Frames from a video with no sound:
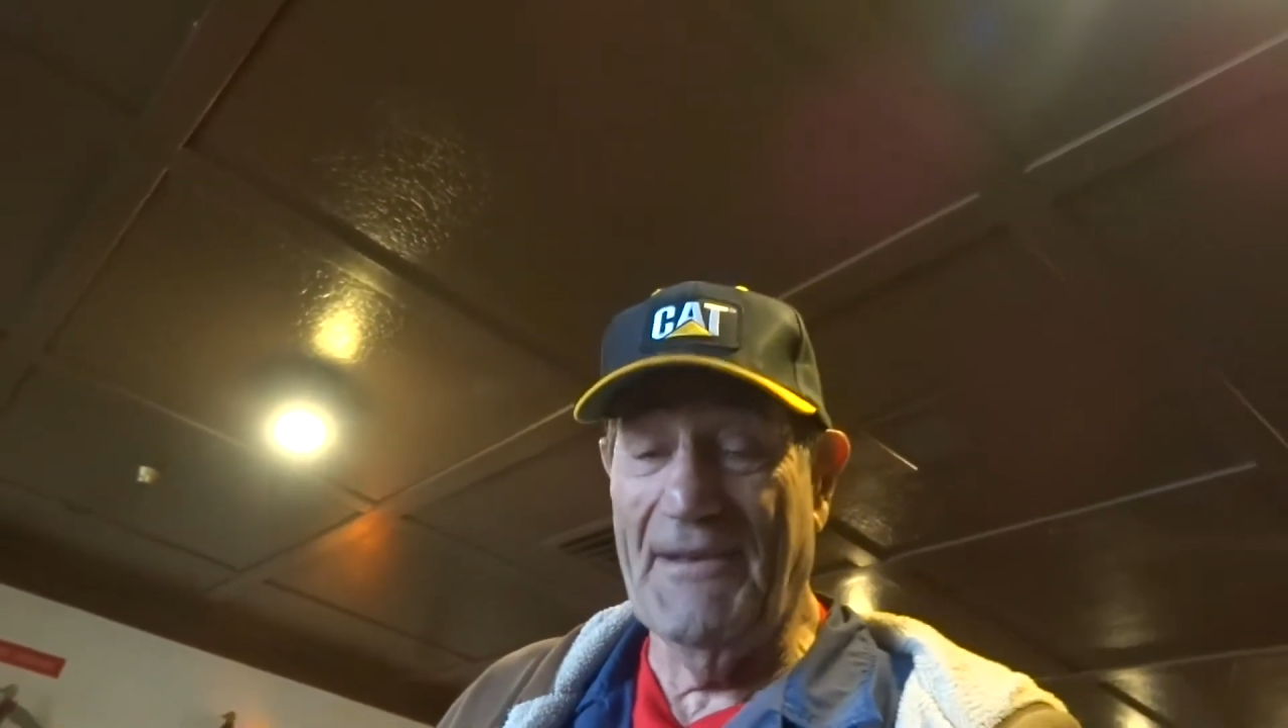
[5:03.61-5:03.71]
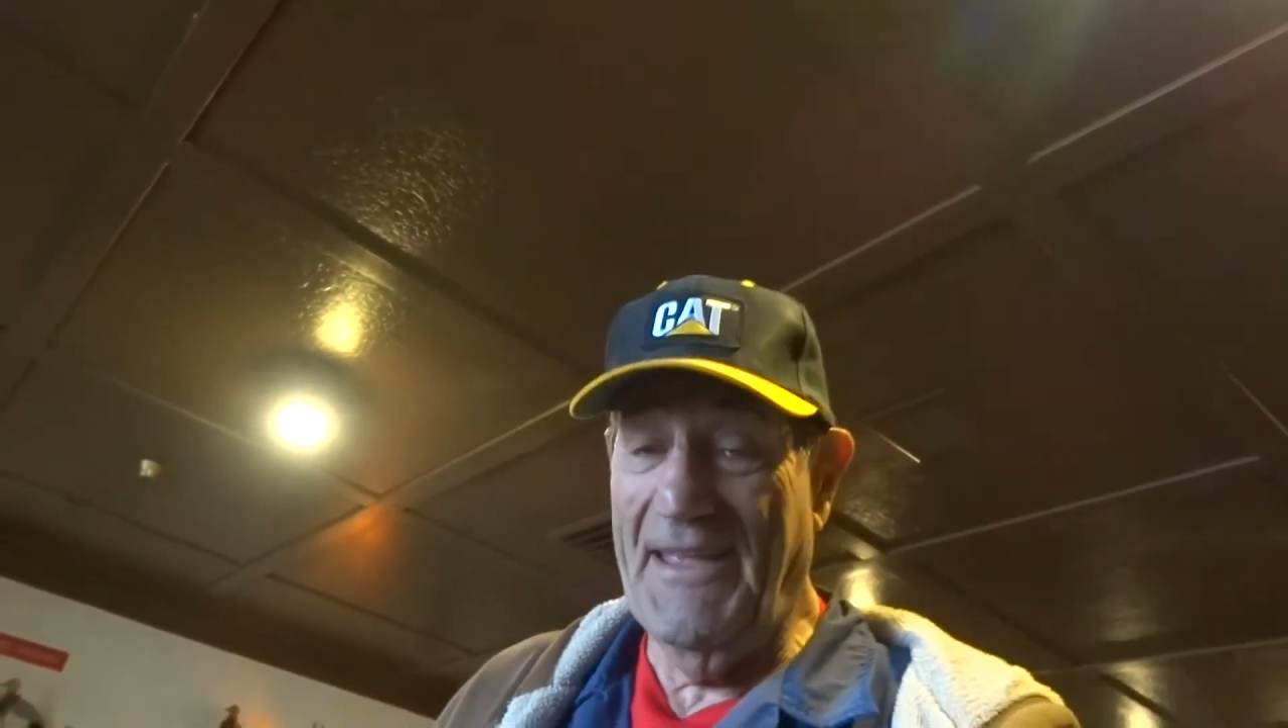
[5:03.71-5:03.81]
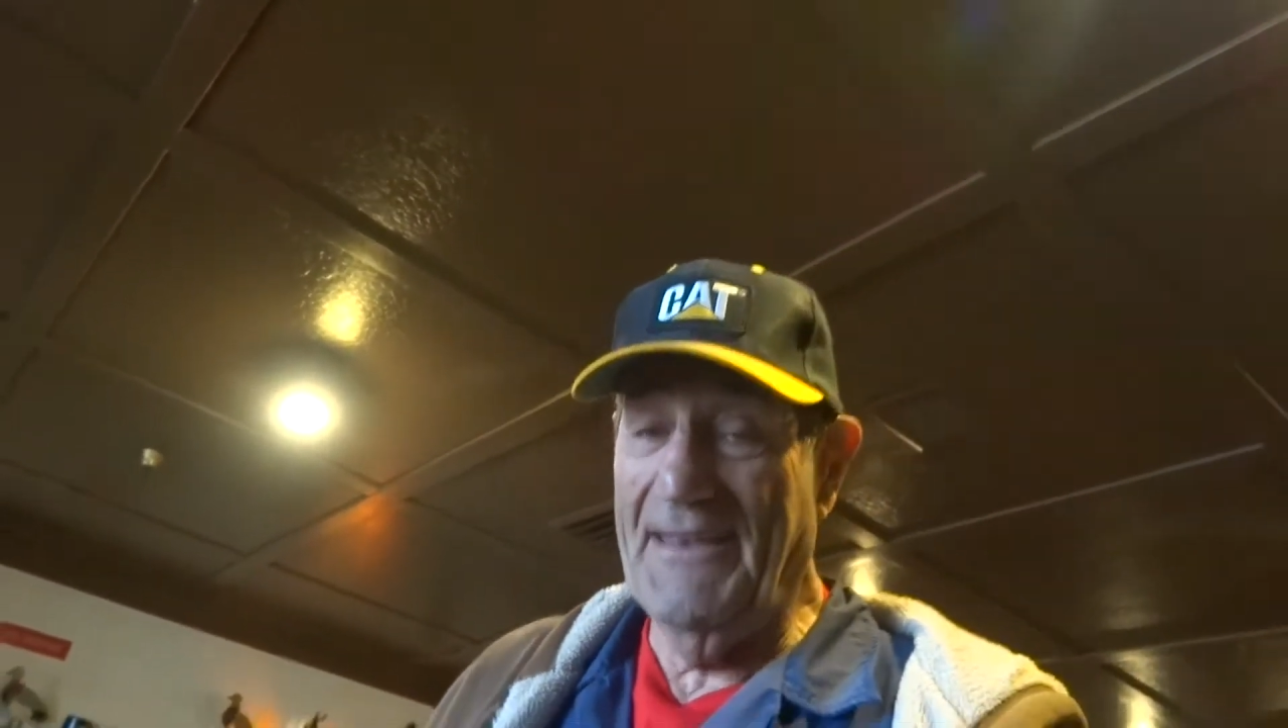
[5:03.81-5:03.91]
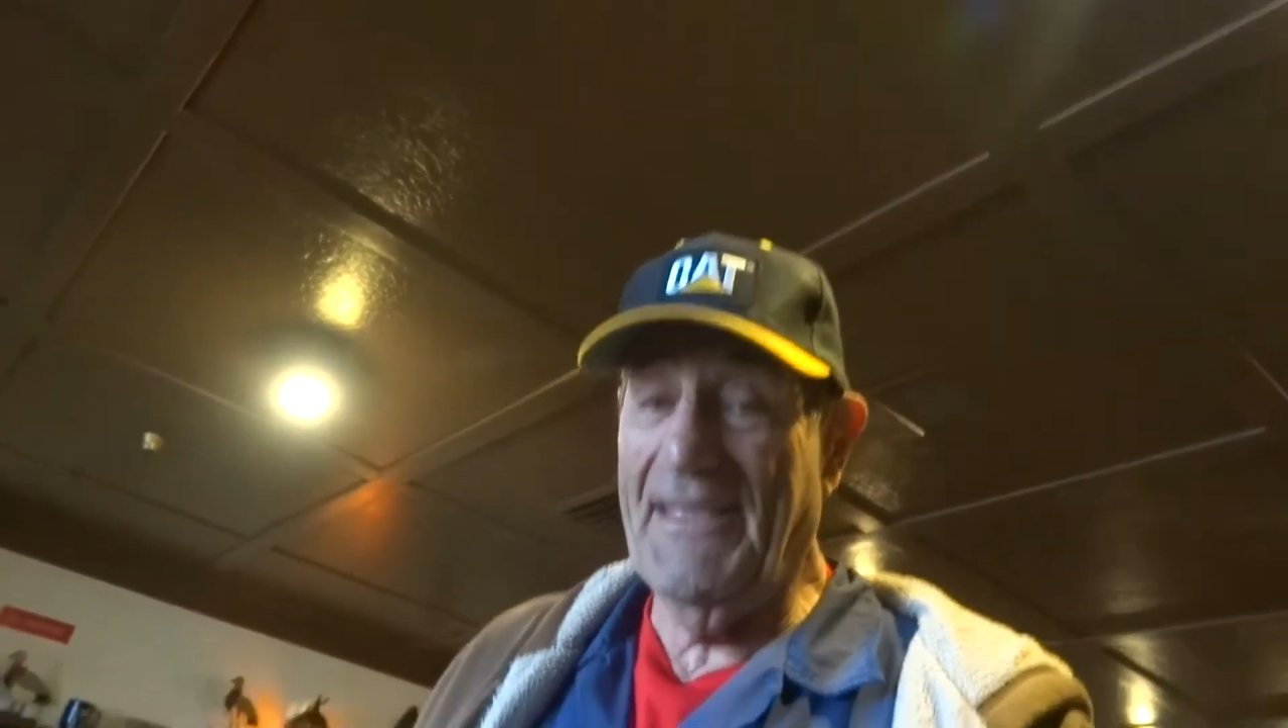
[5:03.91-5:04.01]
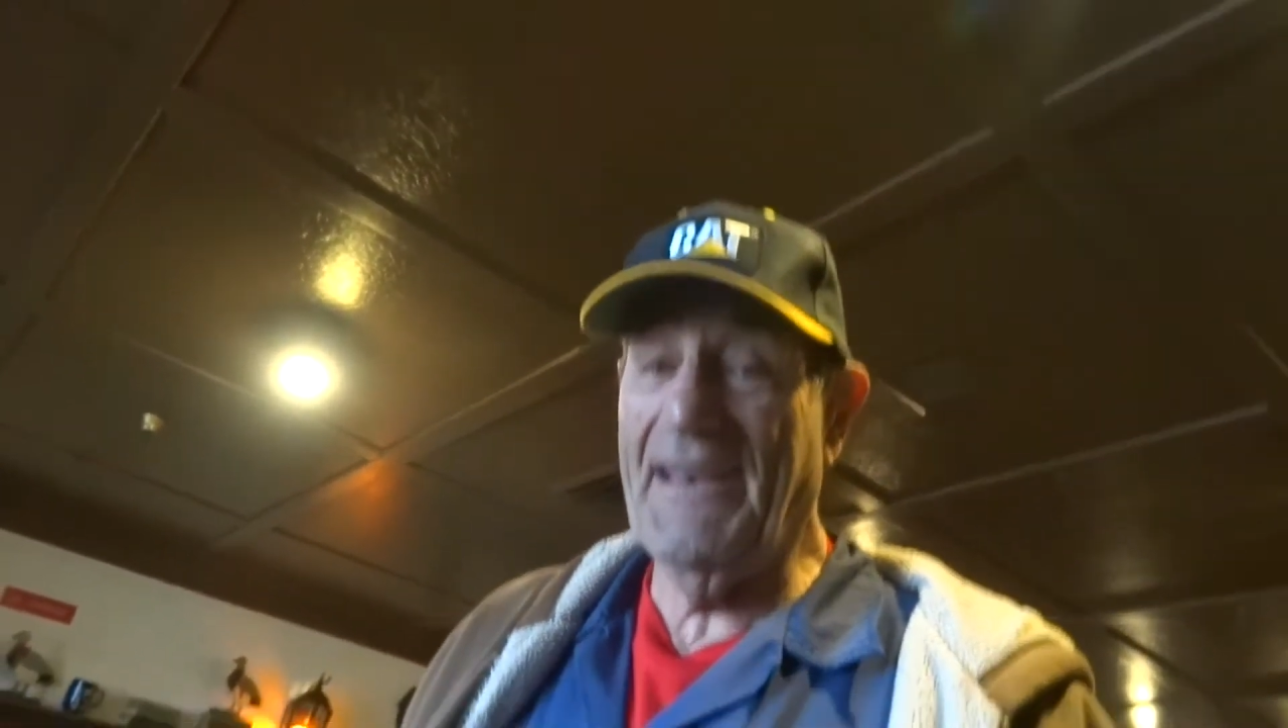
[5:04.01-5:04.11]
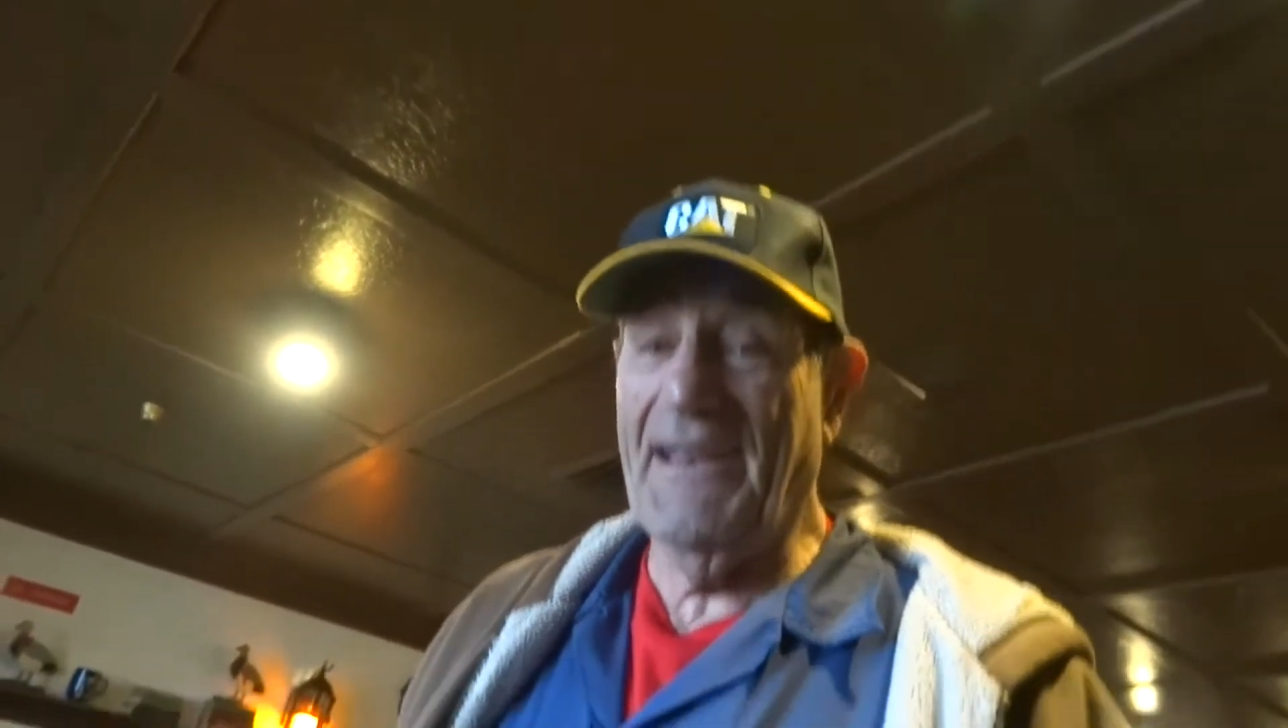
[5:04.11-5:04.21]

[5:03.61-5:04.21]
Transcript: but he did